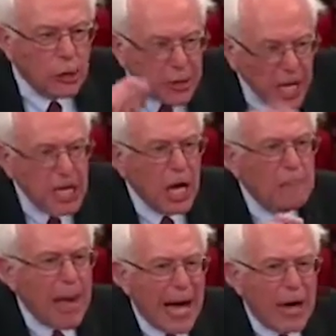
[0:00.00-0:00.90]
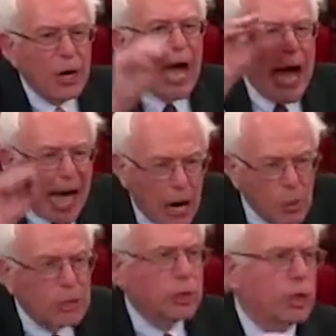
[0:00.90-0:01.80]
think about
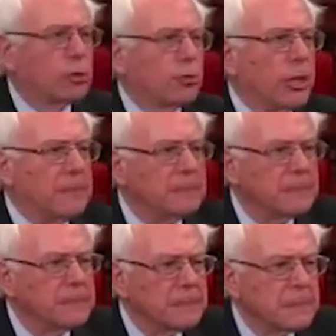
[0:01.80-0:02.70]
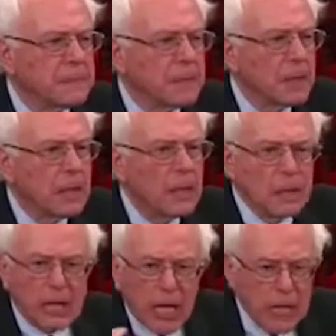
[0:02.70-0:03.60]
our children.
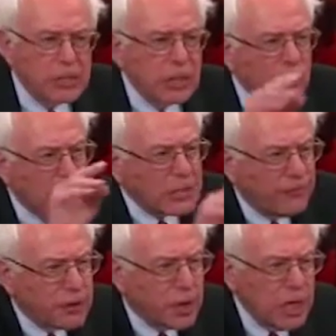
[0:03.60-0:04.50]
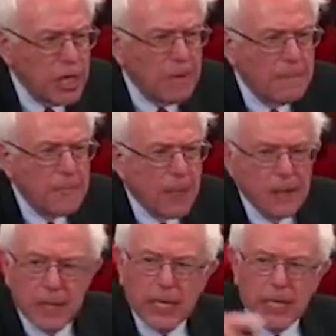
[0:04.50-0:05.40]
The kids in West Virginia,
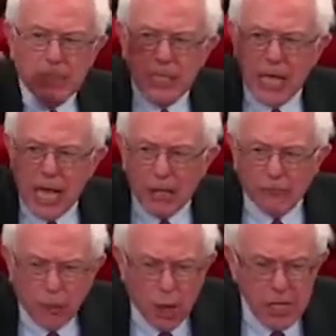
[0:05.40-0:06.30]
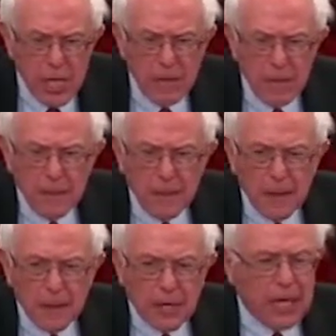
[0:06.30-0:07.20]
the kids in California,
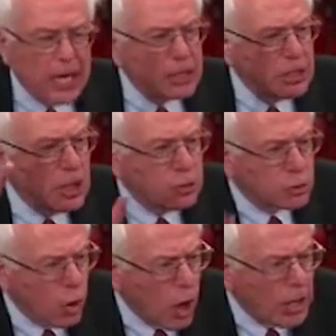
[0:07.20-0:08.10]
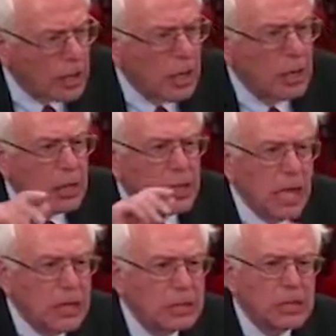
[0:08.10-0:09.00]
the kids in Detroit, the
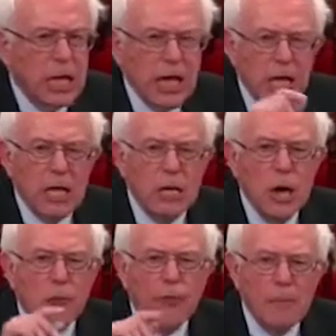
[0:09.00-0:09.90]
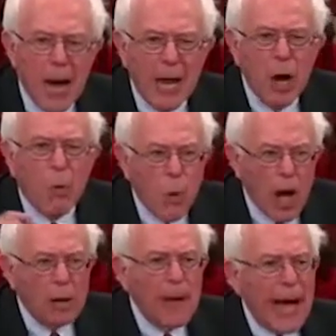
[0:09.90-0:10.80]
kids in Vermont.
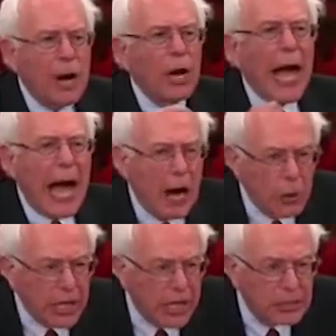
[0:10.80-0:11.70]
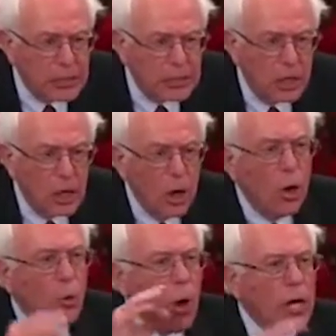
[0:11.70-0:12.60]
What about our kids?
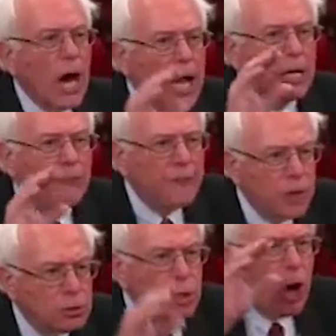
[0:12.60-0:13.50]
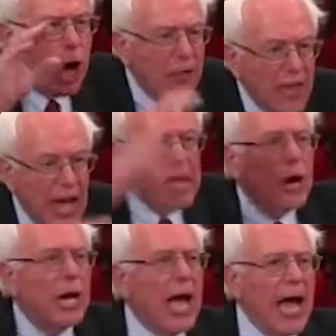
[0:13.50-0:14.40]
What kind of future are they
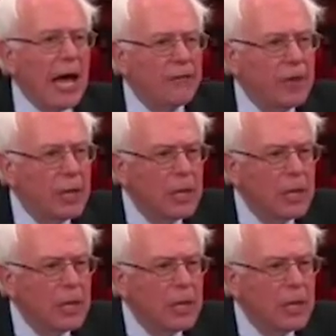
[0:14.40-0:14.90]
going to have